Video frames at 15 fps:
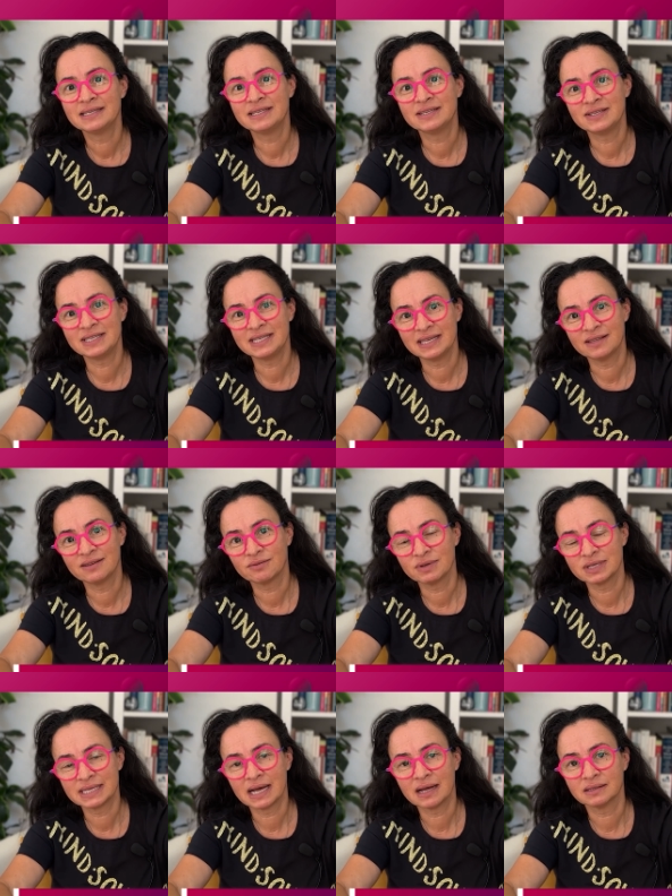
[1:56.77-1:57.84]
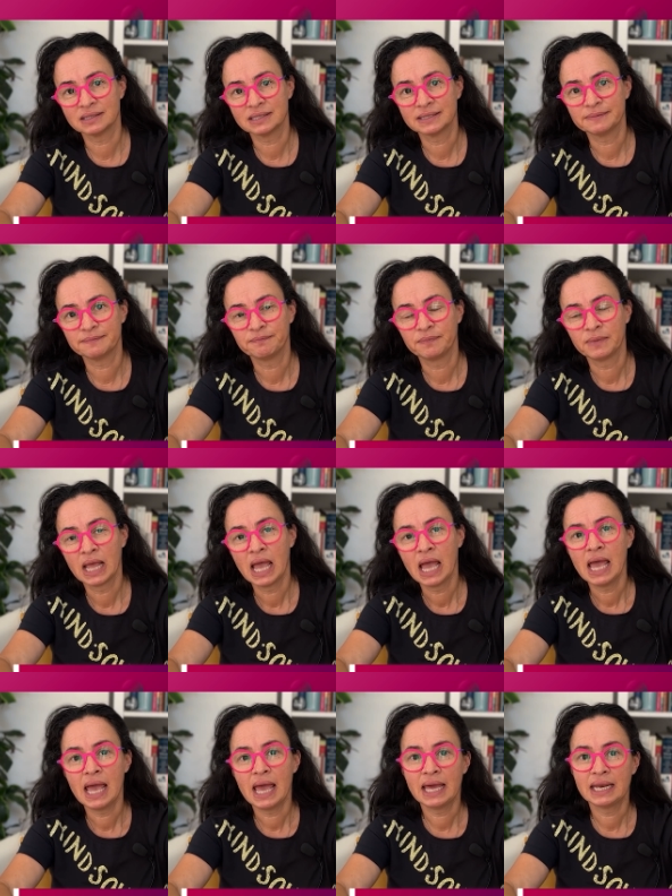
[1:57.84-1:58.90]
to see the results.
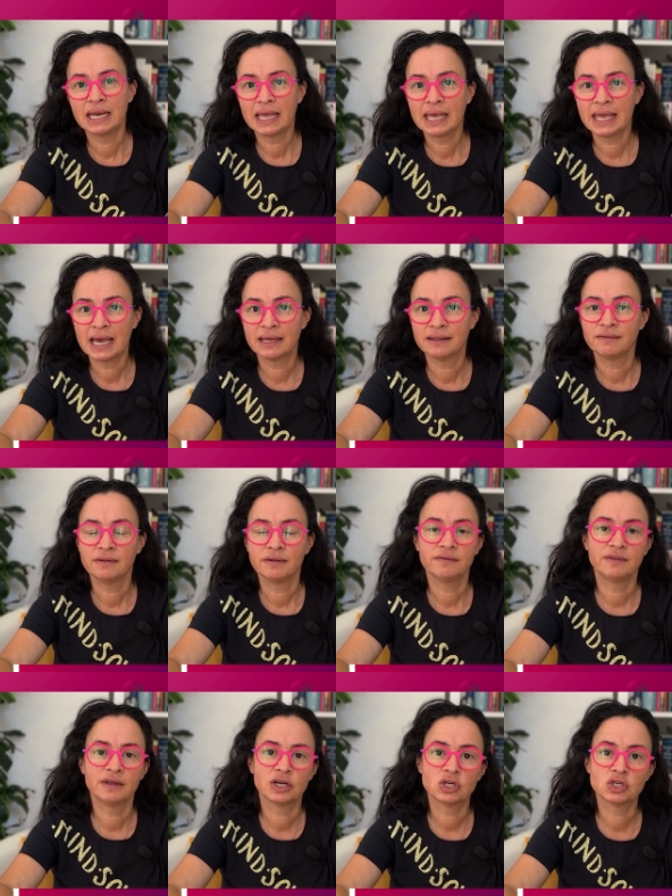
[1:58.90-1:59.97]
And again, there